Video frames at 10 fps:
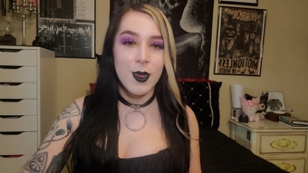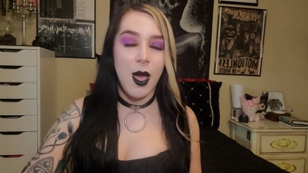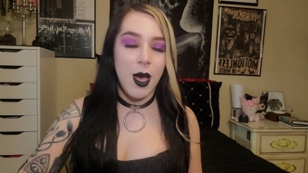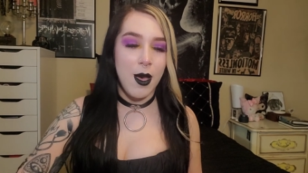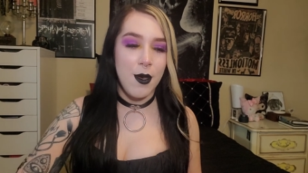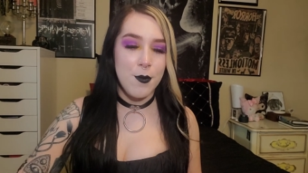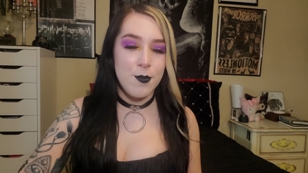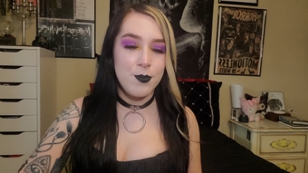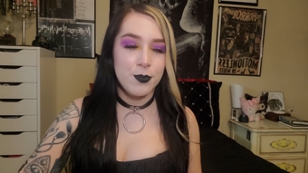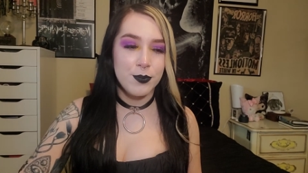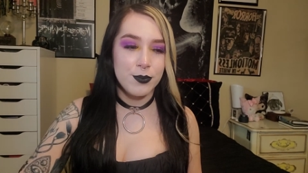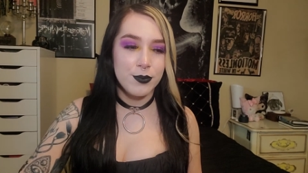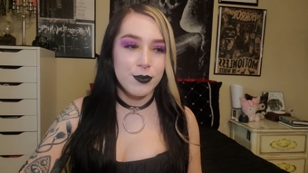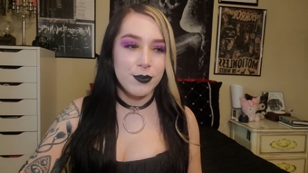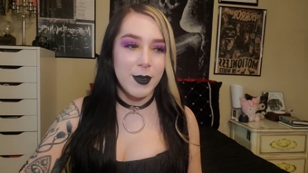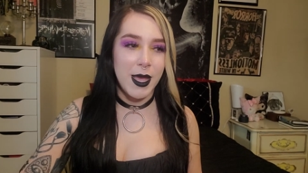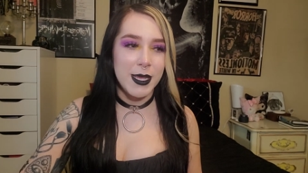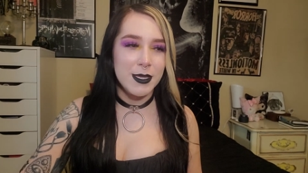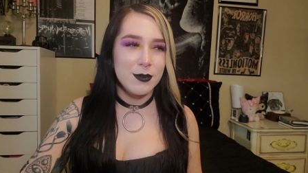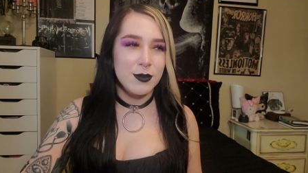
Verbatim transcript: Um, I,